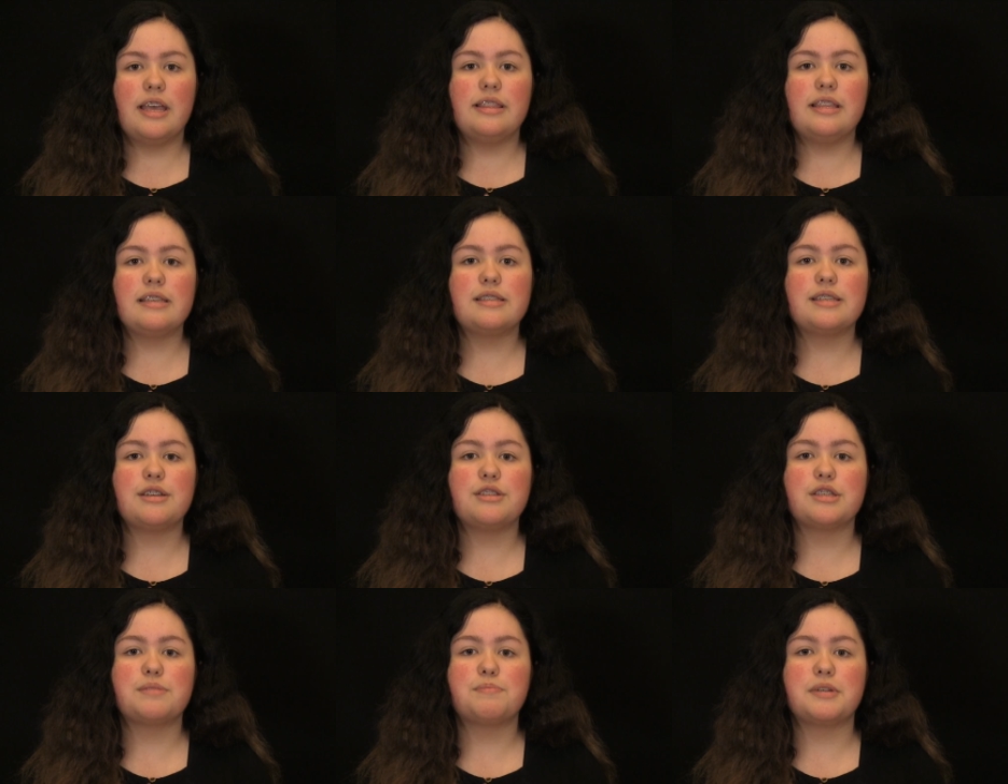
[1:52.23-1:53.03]
This
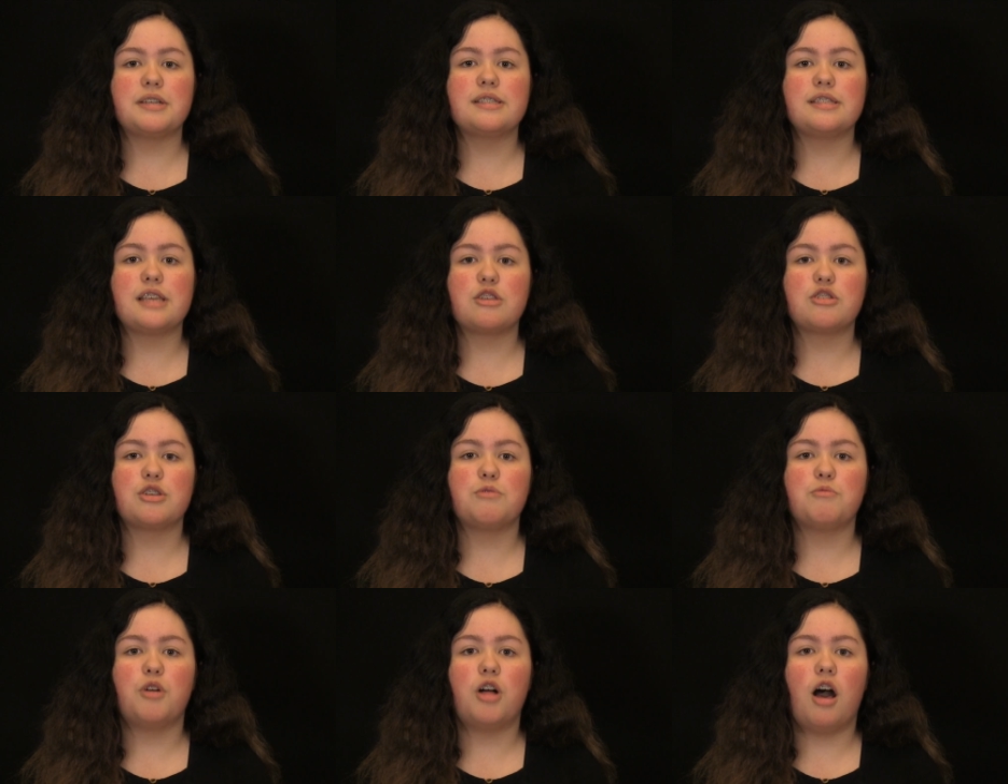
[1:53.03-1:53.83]
year, the spring
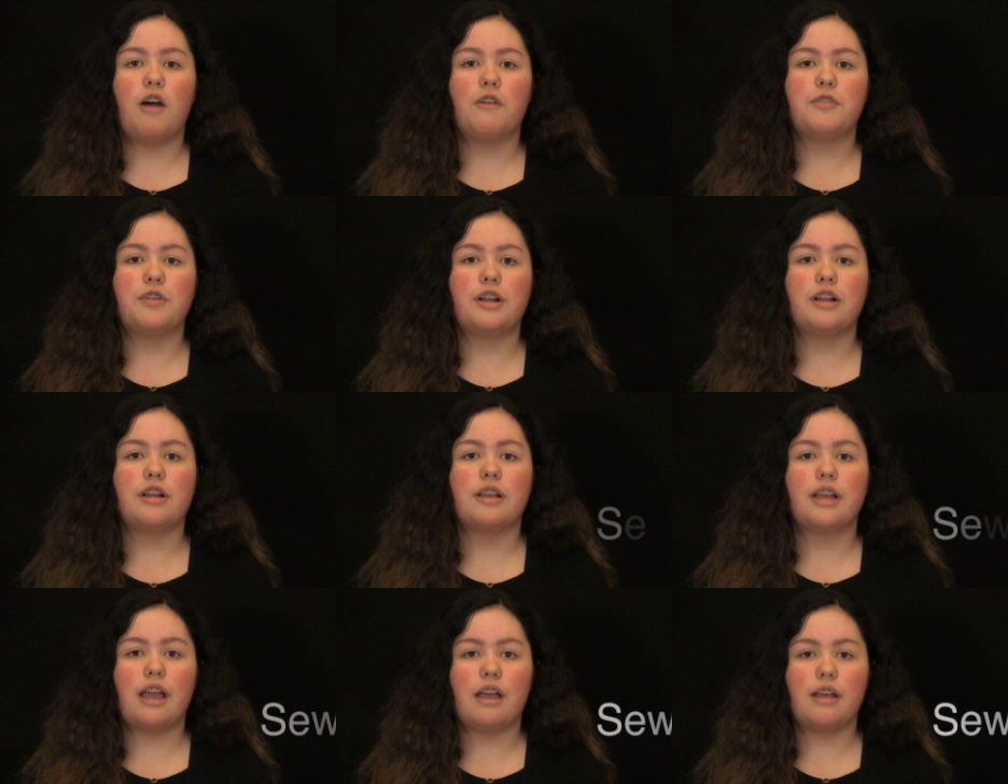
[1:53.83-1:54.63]
session will
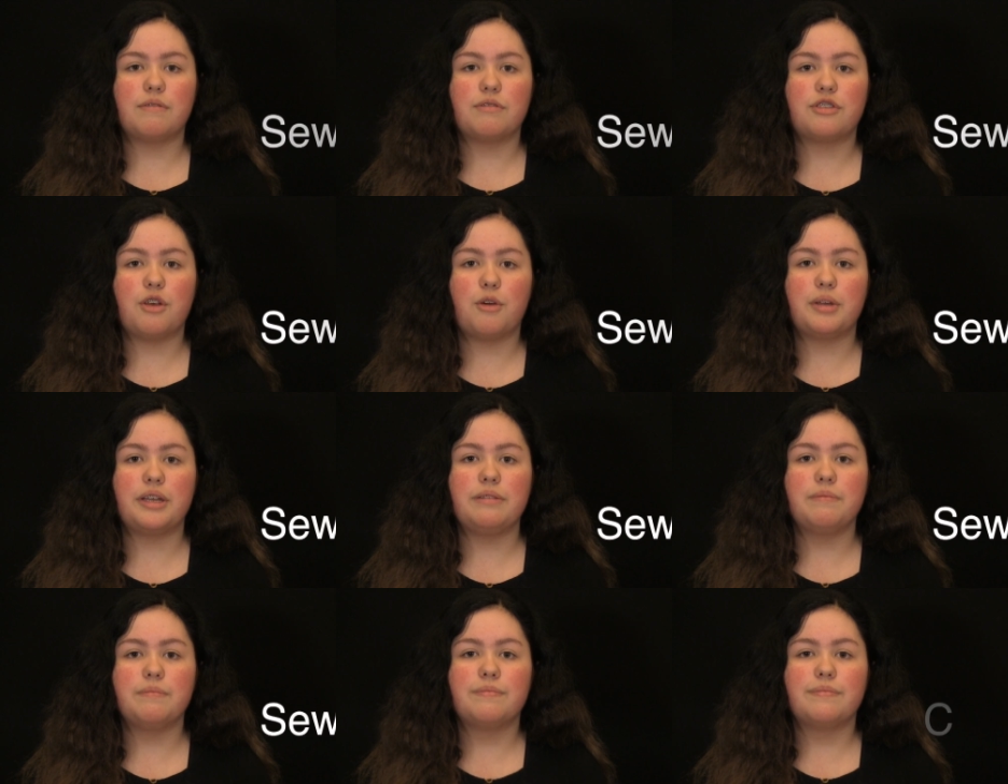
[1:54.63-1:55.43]
offer
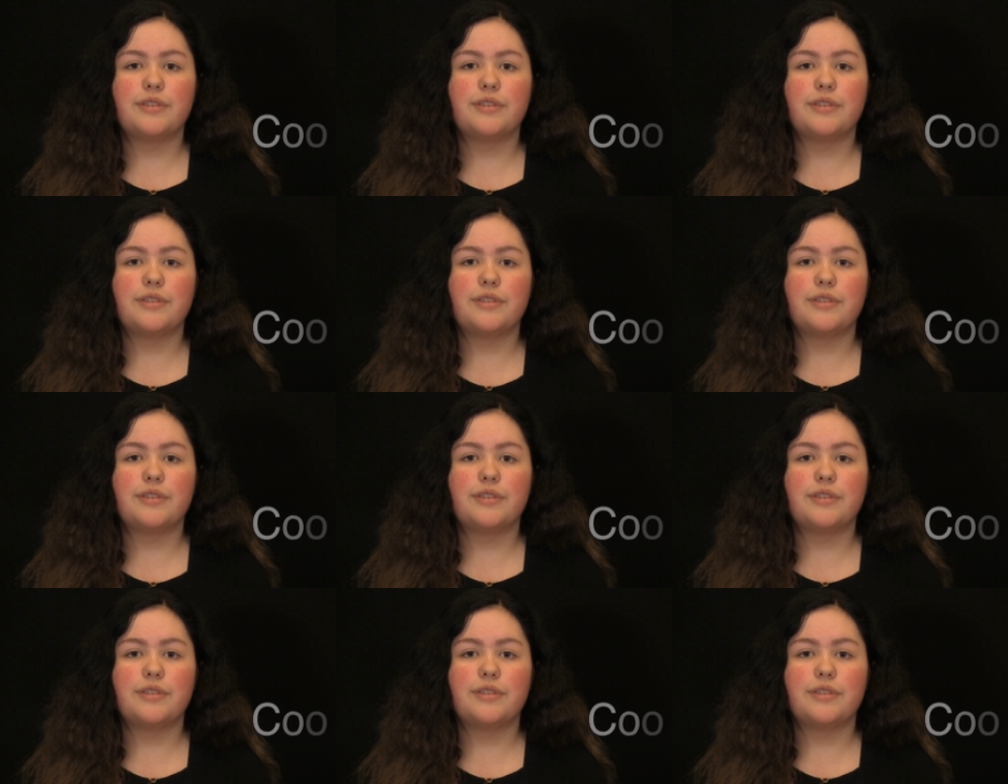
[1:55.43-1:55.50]
sewing,